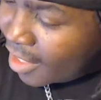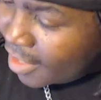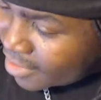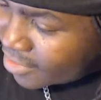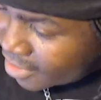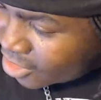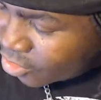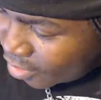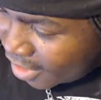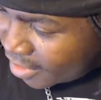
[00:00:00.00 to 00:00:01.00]
is this
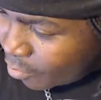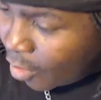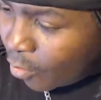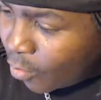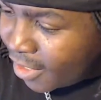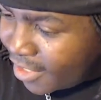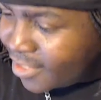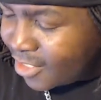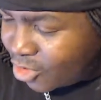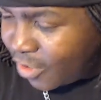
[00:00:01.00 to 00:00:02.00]
trash? Well, what is
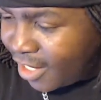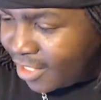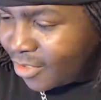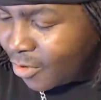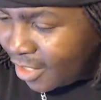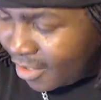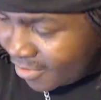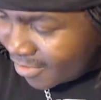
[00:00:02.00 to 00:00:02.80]
this trash? Okay.